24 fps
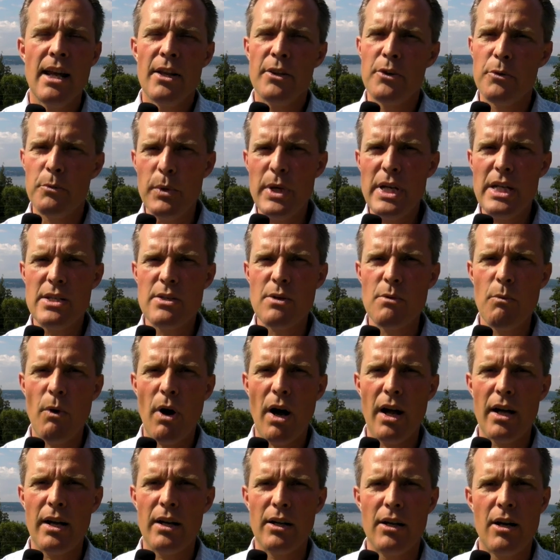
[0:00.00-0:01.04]
The reason
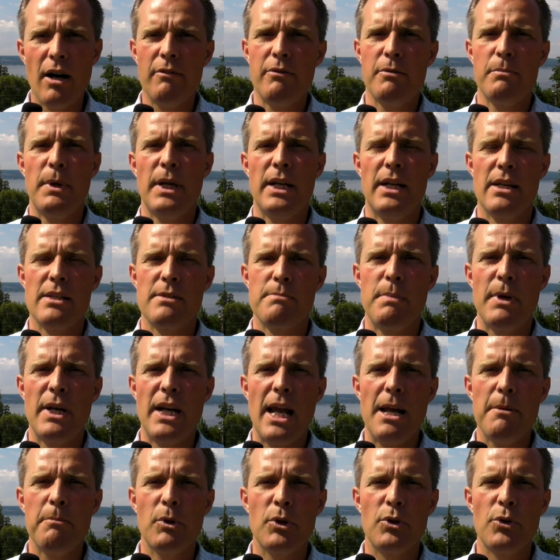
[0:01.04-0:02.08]
why government has been
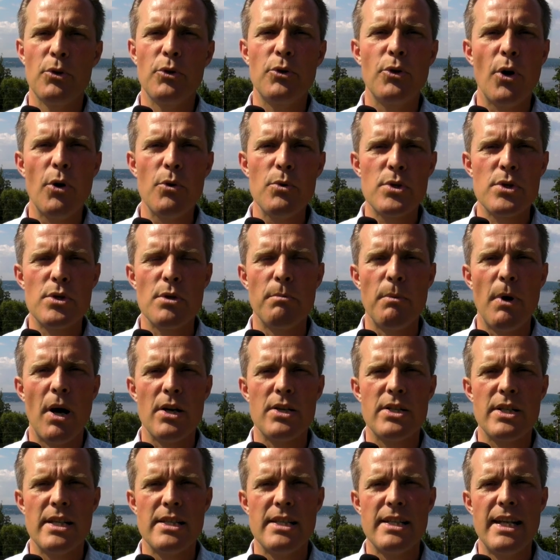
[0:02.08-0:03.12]
able to grow so
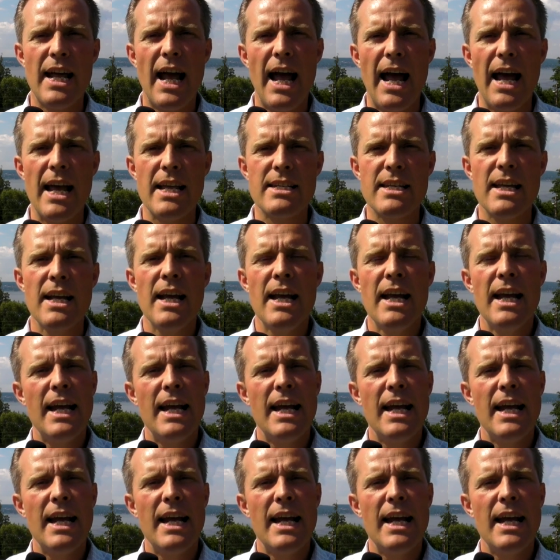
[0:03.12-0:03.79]
much as it has